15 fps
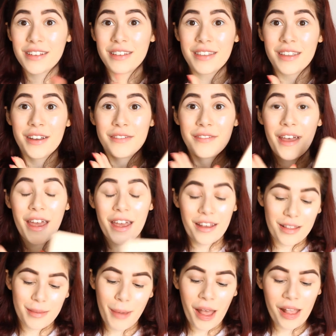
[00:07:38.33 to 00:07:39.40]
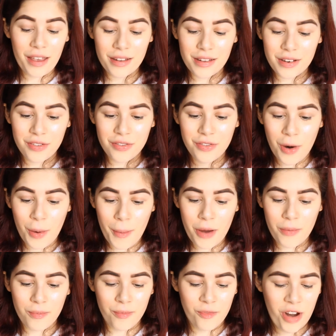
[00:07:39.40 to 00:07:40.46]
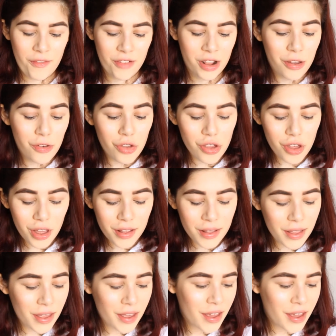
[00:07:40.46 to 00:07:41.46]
the Soph X palette from Revolution,